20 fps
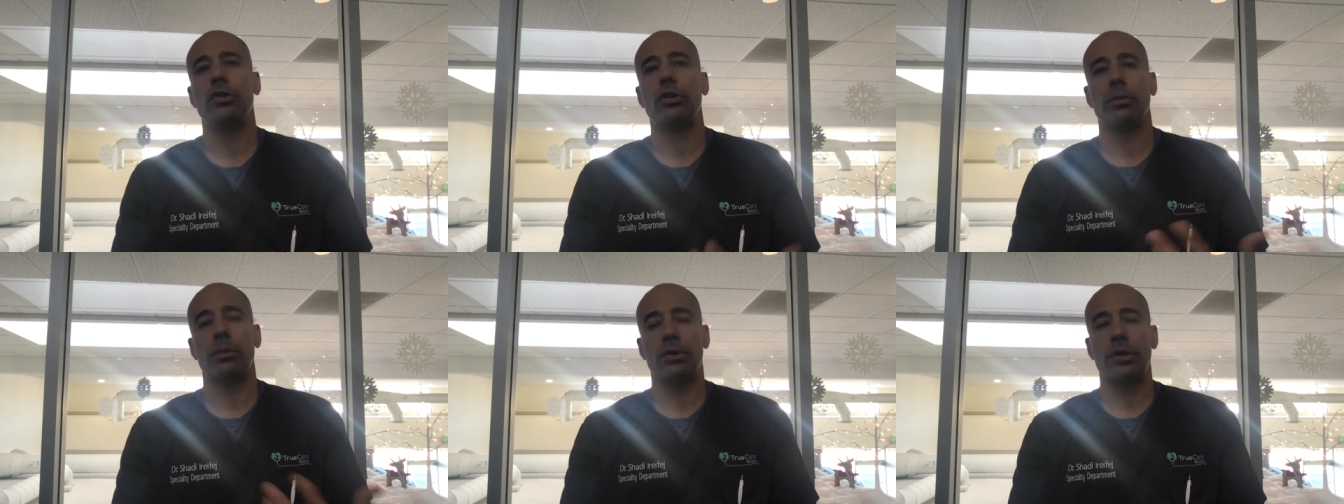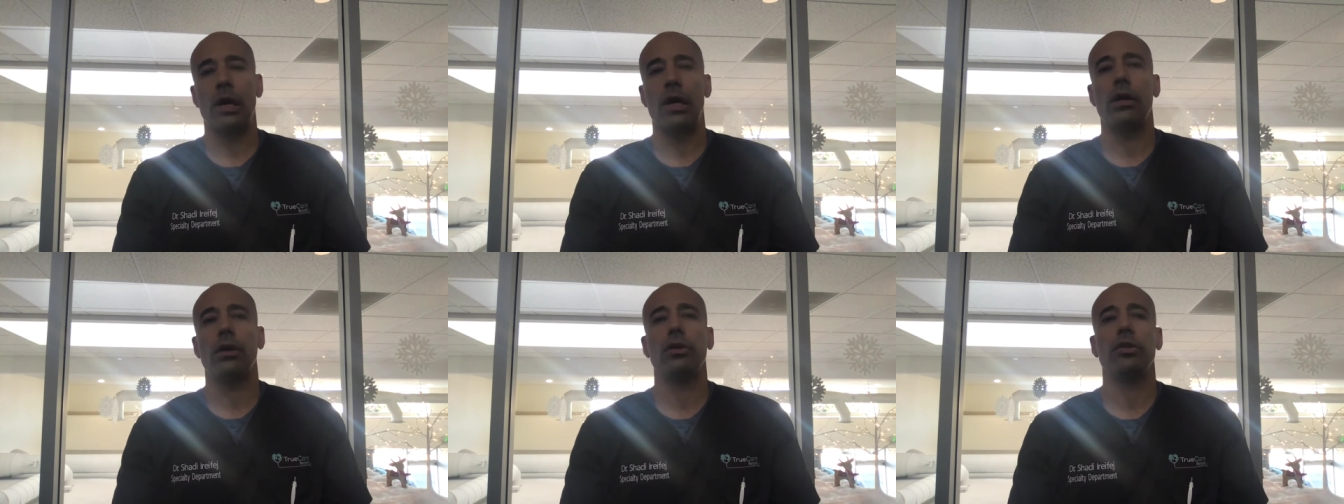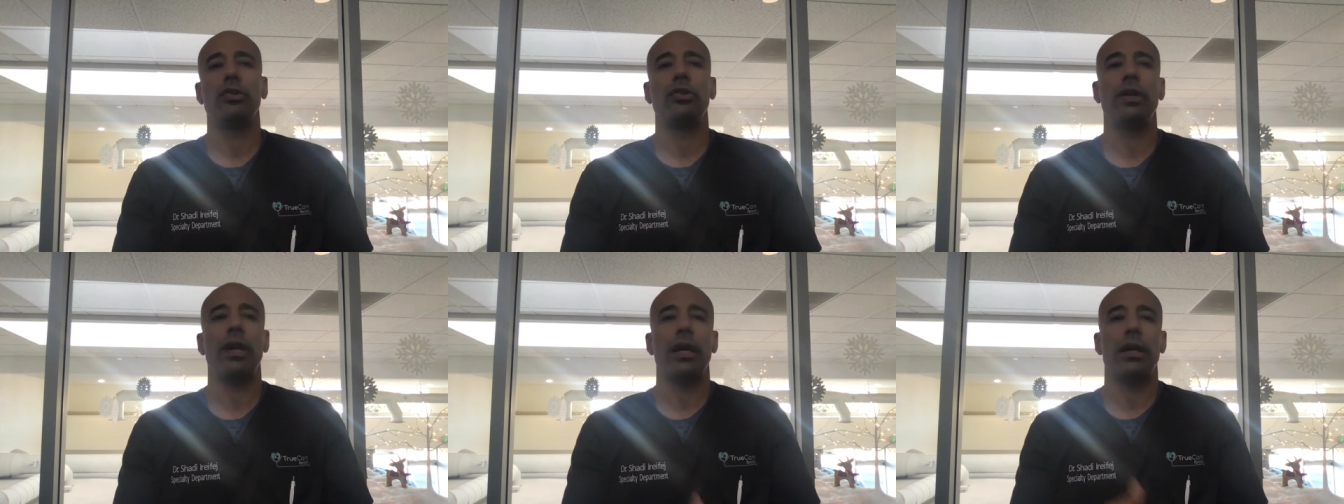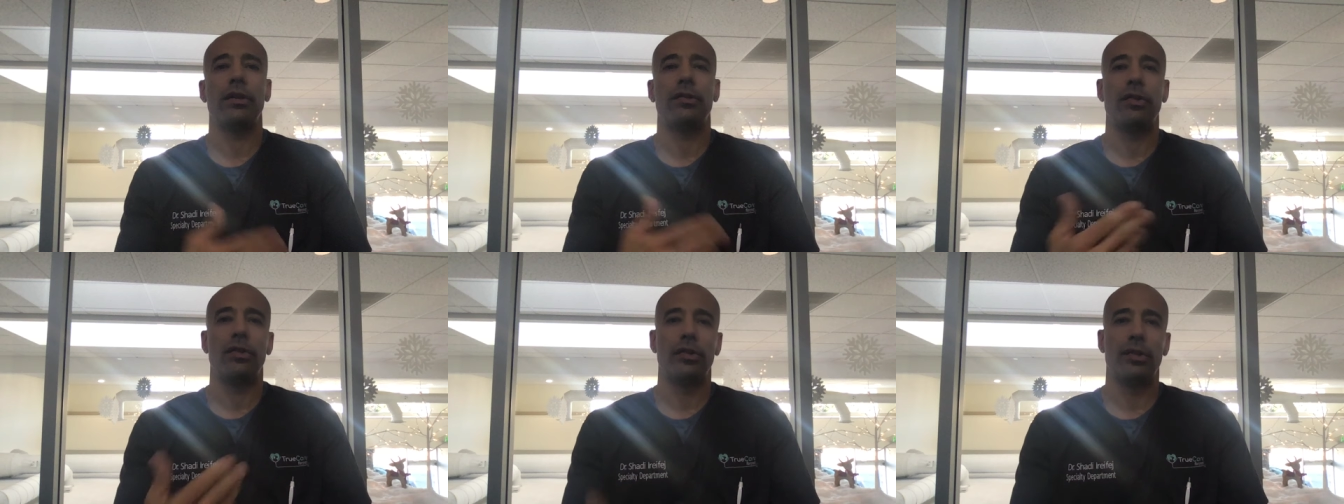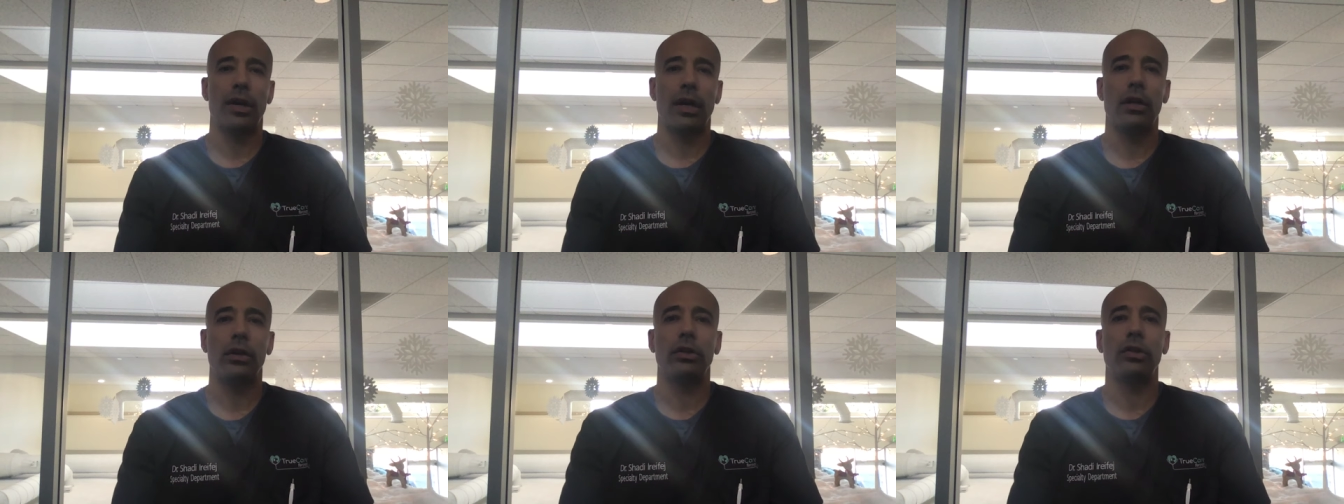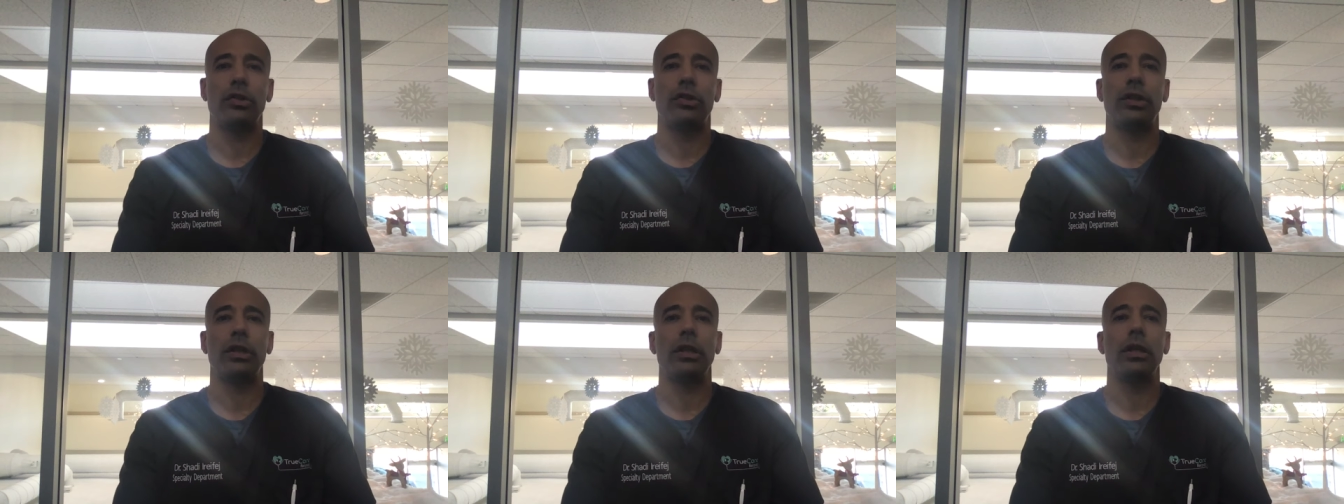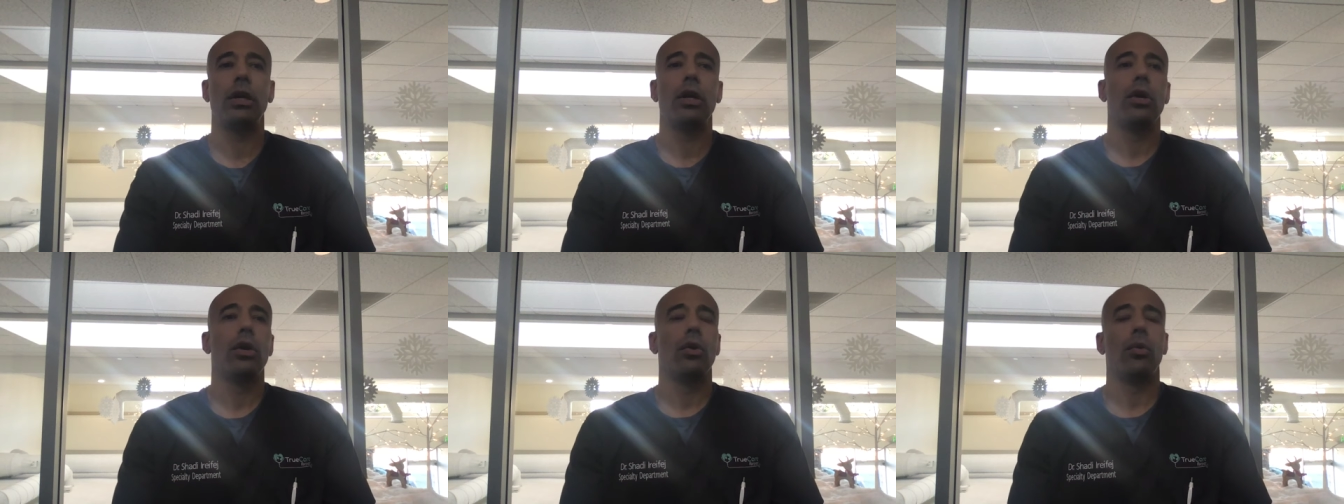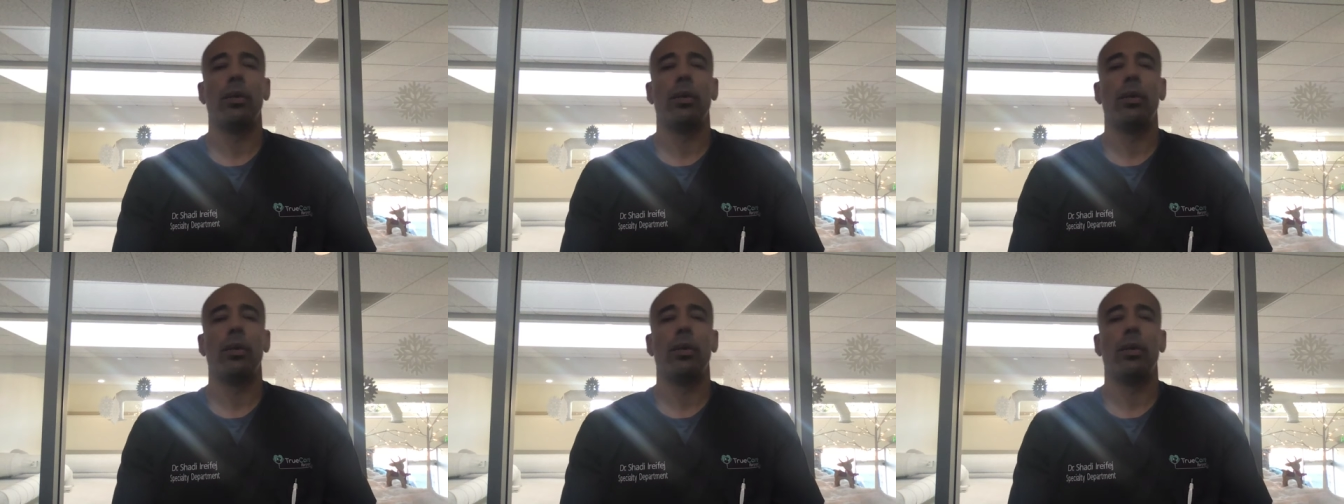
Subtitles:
dermatology, anesthesiology,